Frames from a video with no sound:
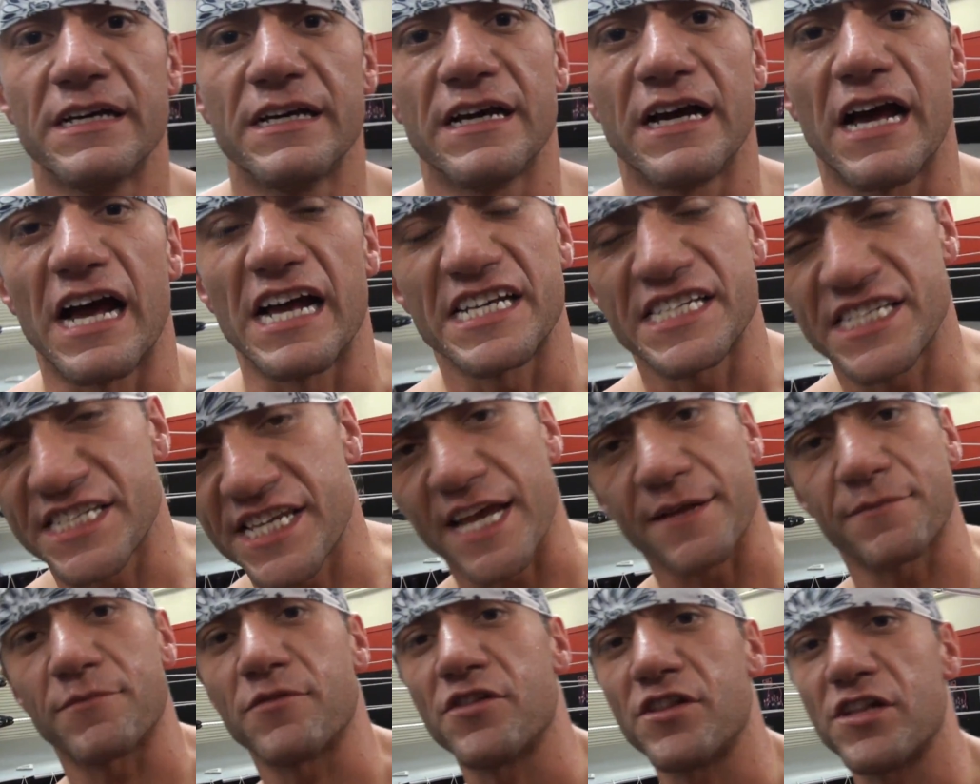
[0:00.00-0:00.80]
I
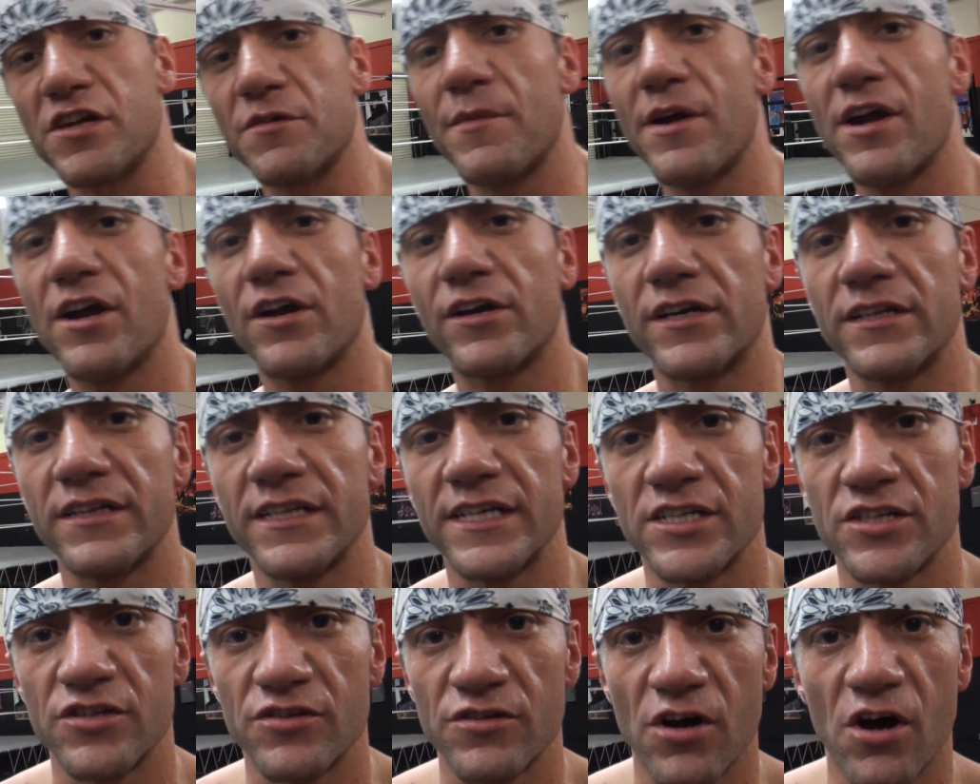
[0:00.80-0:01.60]
stepped into the American
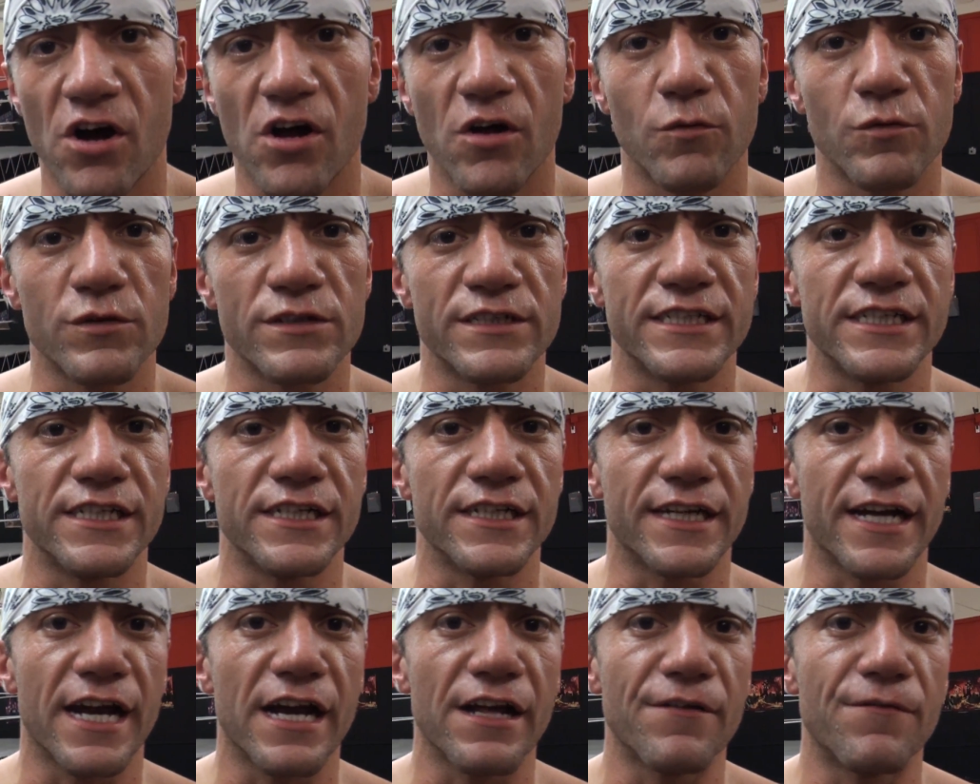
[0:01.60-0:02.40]
Legion Hall in Reseda,
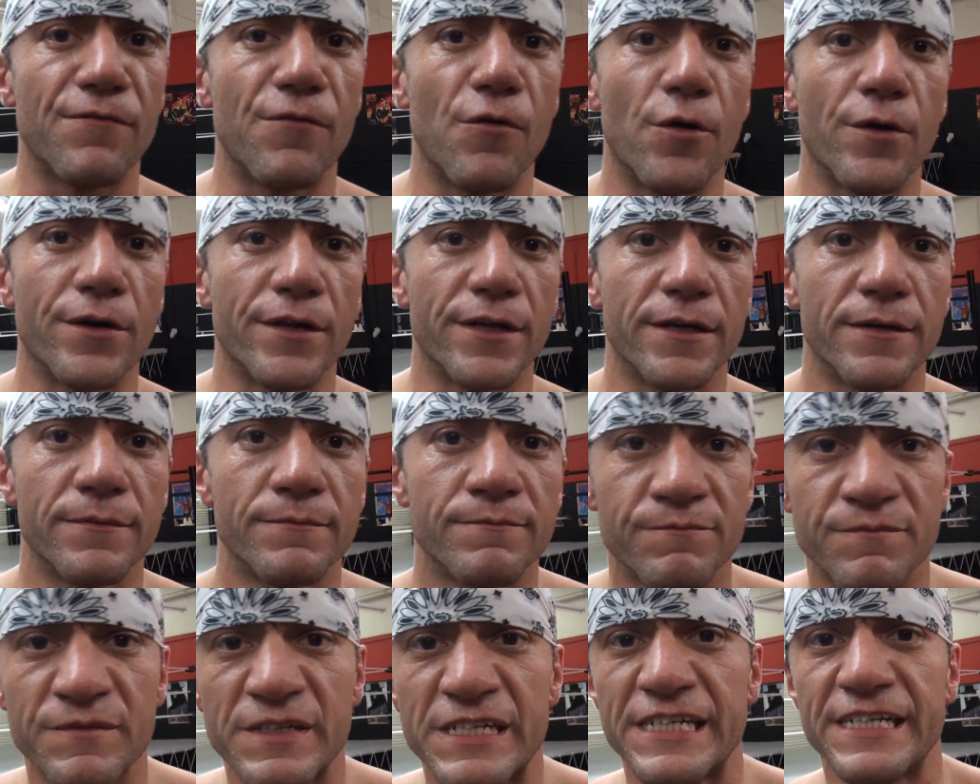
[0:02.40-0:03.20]
California.
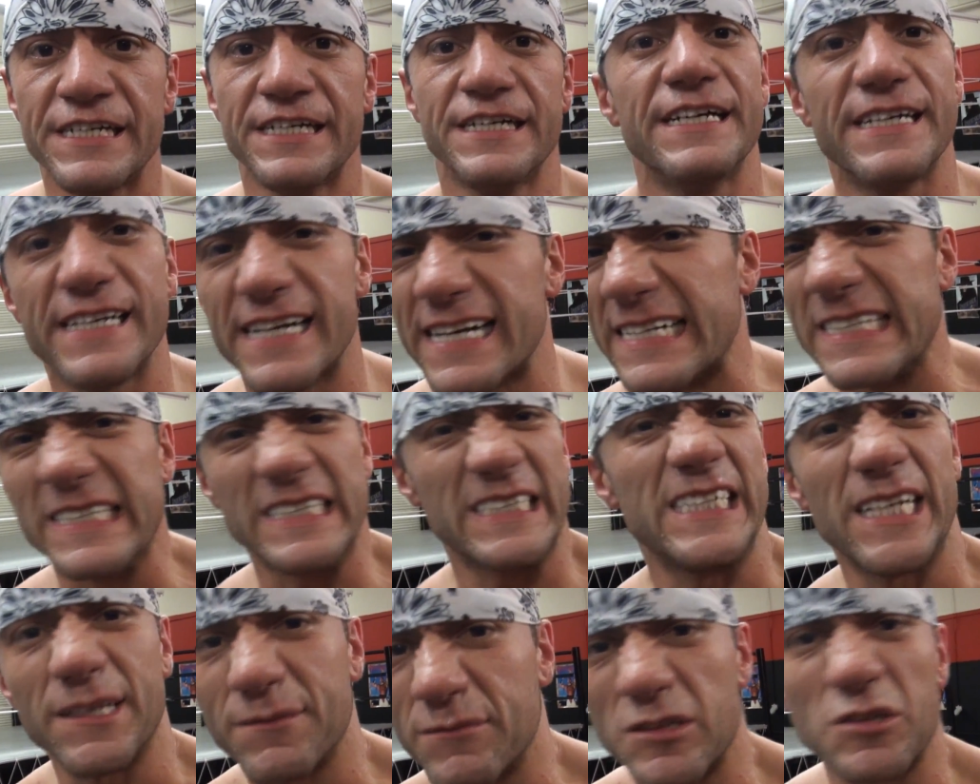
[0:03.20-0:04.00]
I
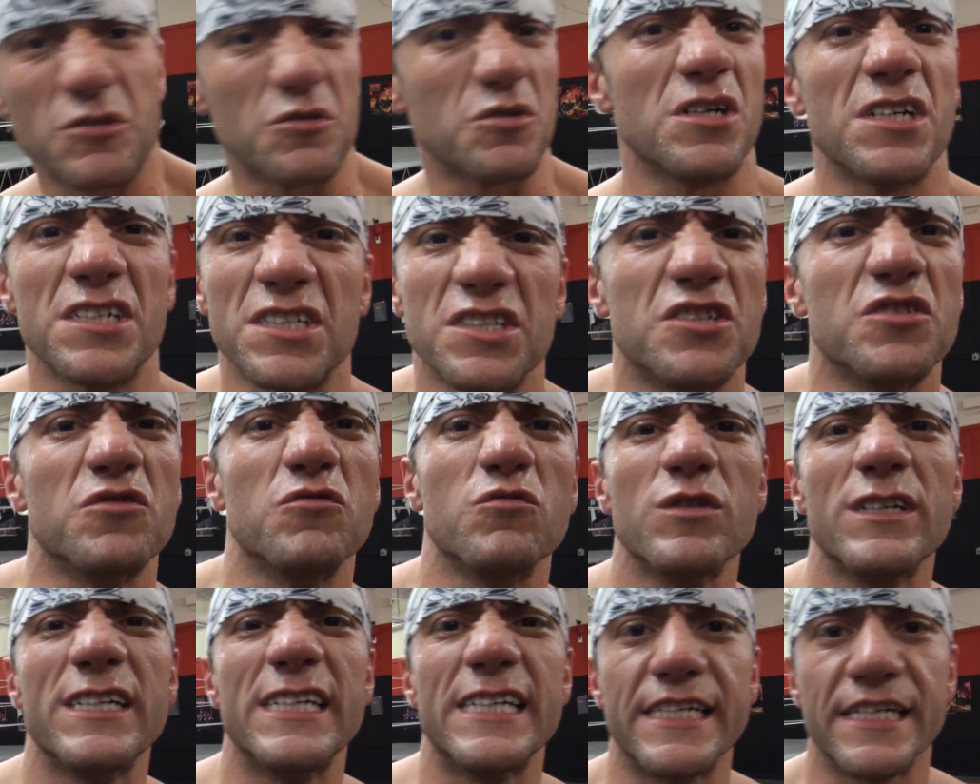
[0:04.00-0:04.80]
stepped across the
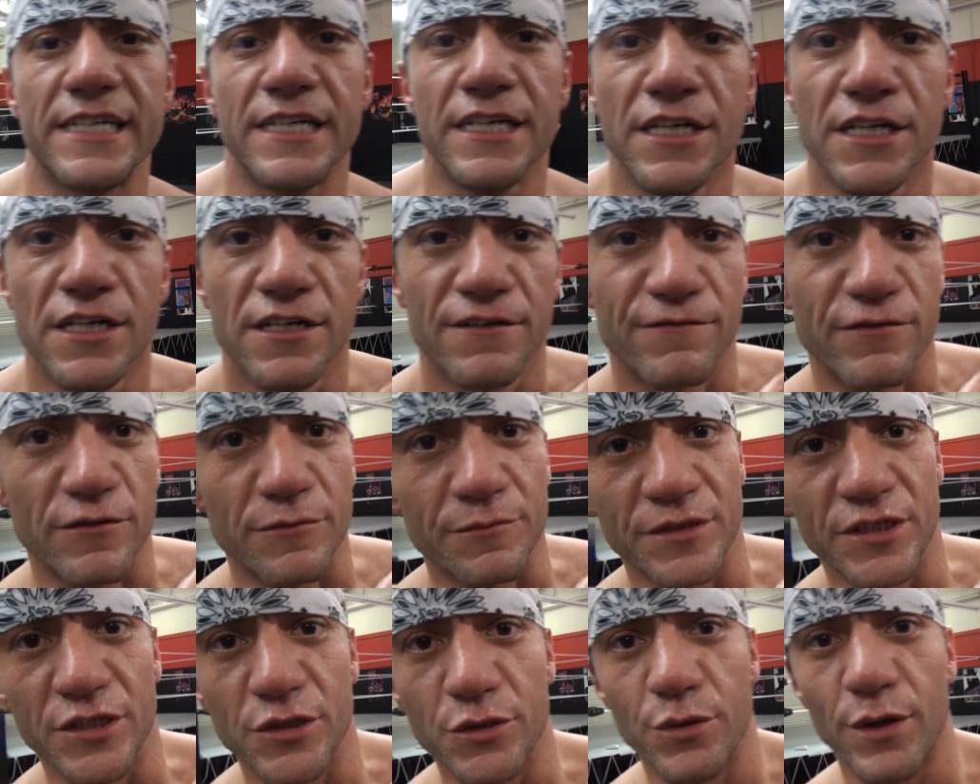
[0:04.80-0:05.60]
ring from
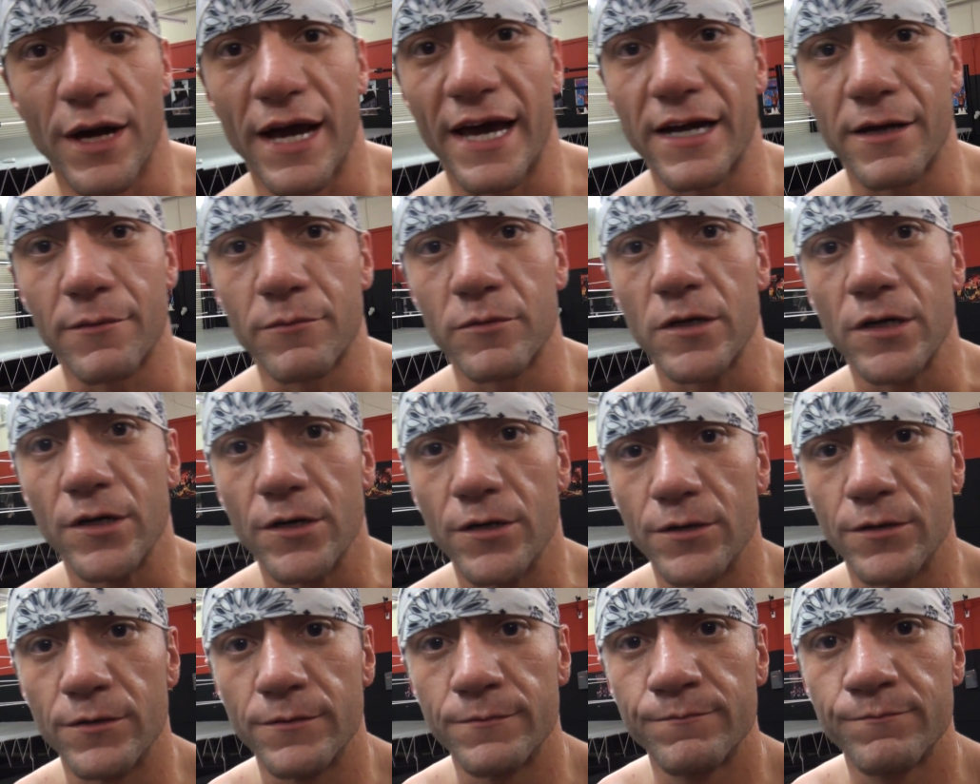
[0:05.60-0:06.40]
you, Adam
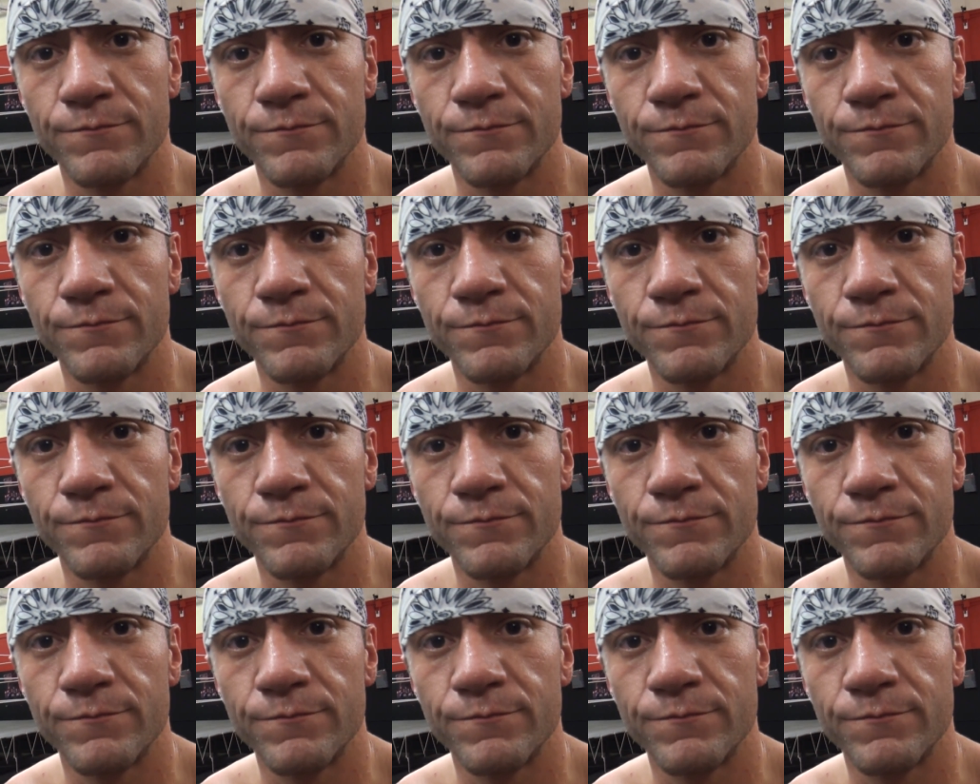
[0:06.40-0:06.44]
Cole.